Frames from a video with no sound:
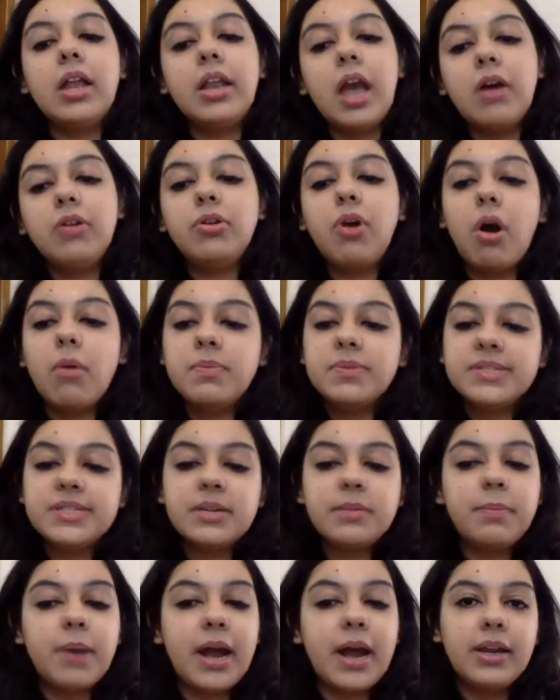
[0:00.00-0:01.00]
Now, the
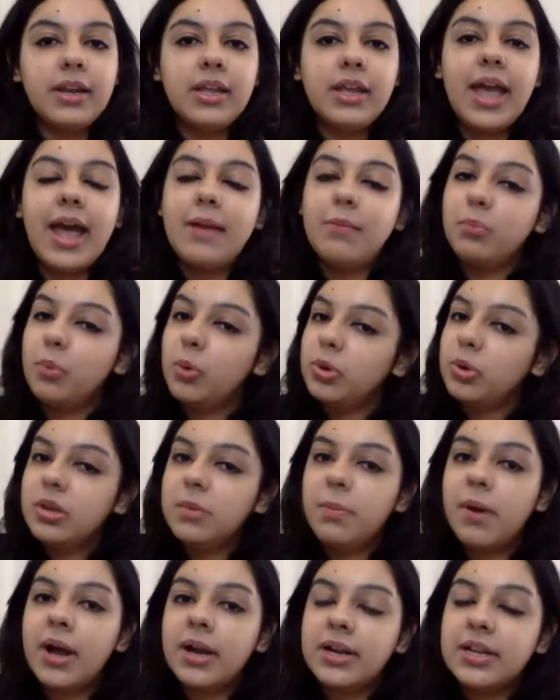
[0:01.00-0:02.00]
opposite party and both
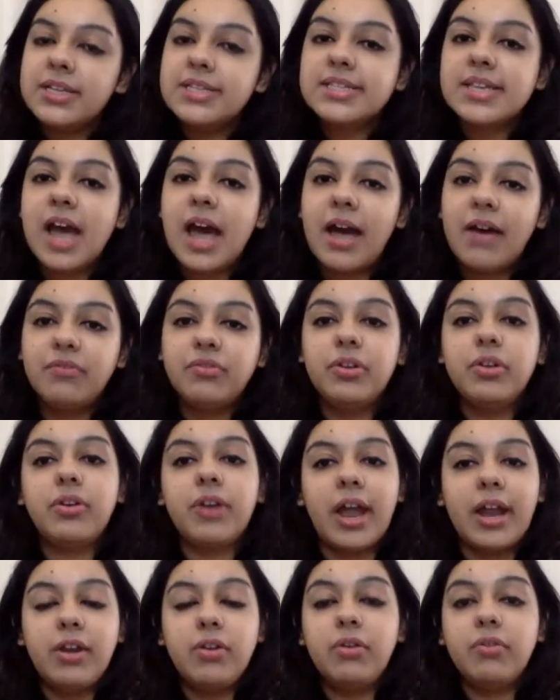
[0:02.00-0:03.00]
the parties have
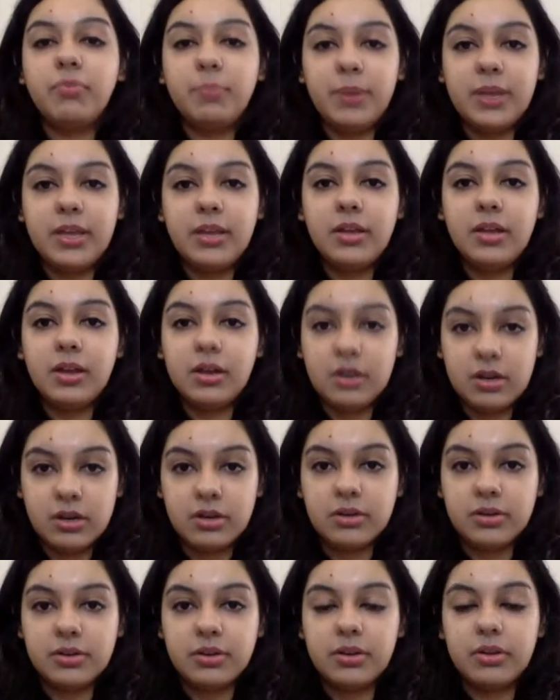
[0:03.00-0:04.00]
the right of being
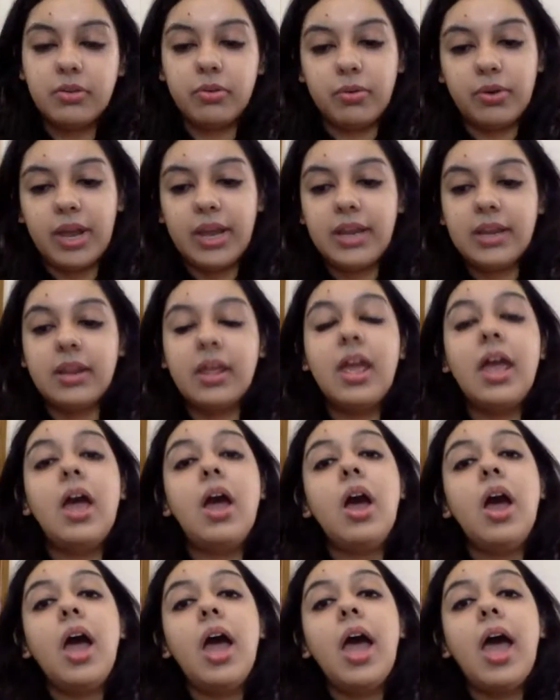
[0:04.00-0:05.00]
heard, right?
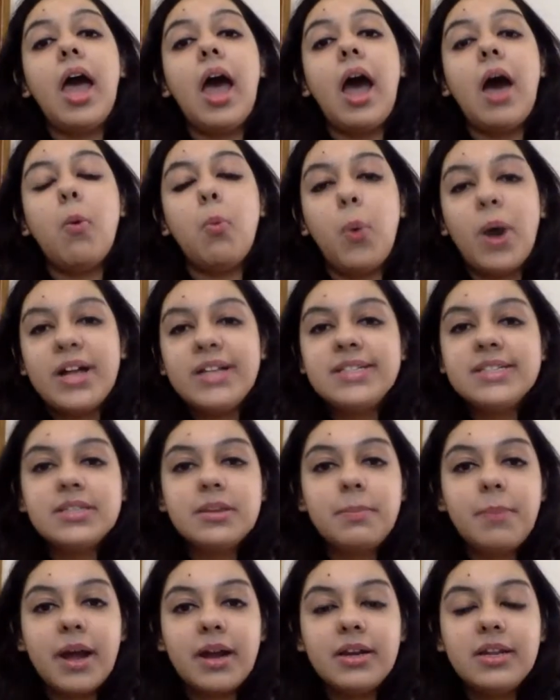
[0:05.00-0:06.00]
Once
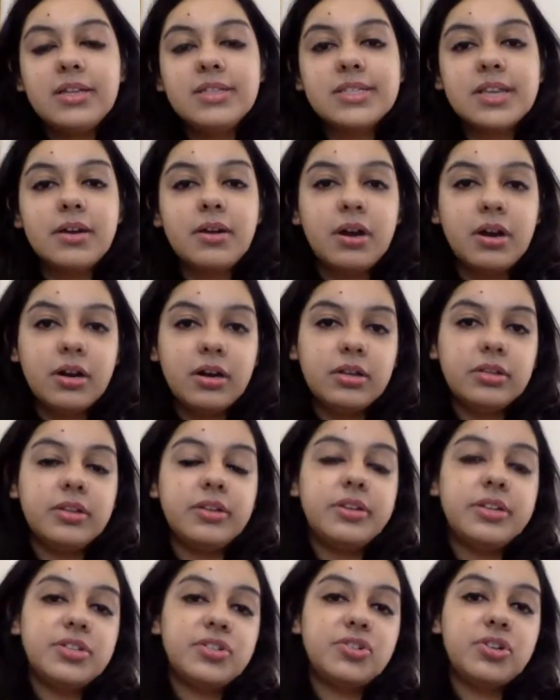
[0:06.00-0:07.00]
the parties are heard,
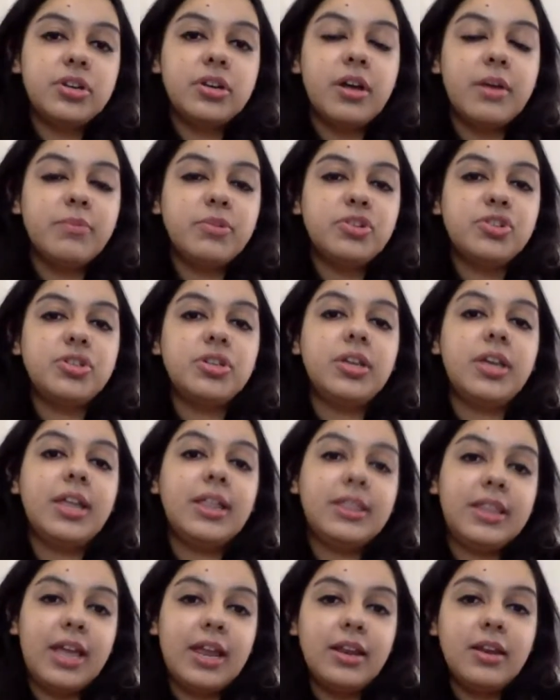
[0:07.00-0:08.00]
the District Commission
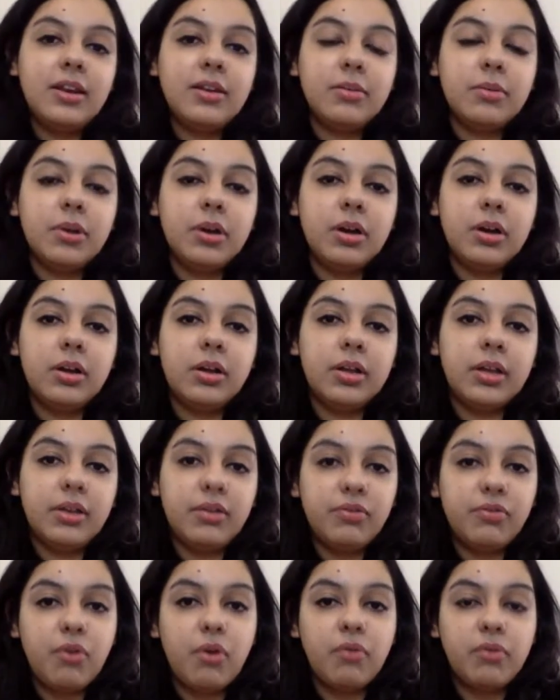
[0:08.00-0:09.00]
can then
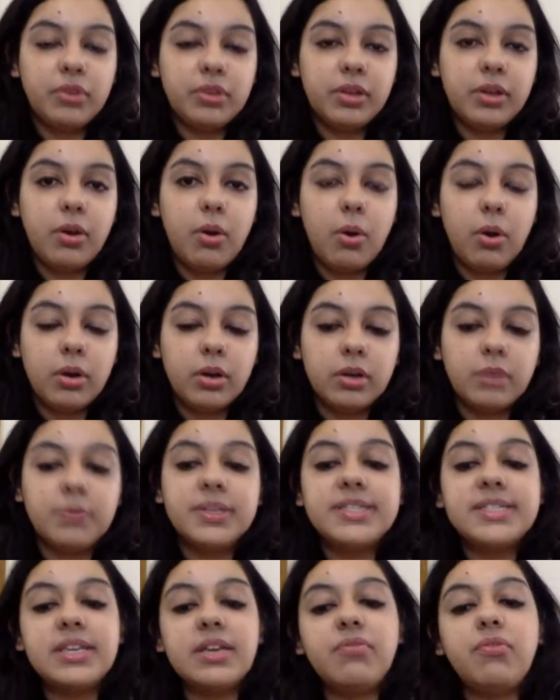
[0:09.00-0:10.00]
give forward their order.
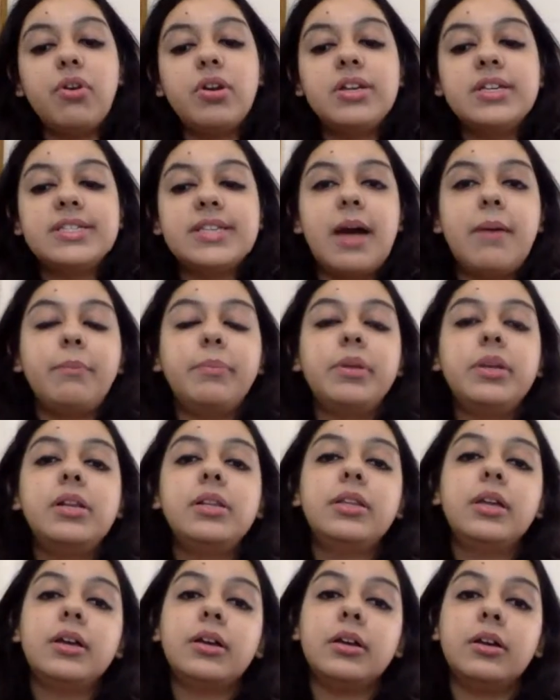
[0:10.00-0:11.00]
But say, for
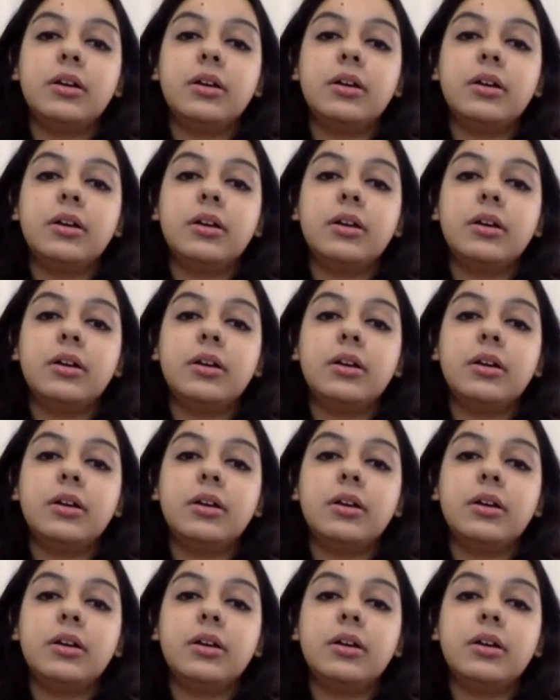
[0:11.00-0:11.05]
example,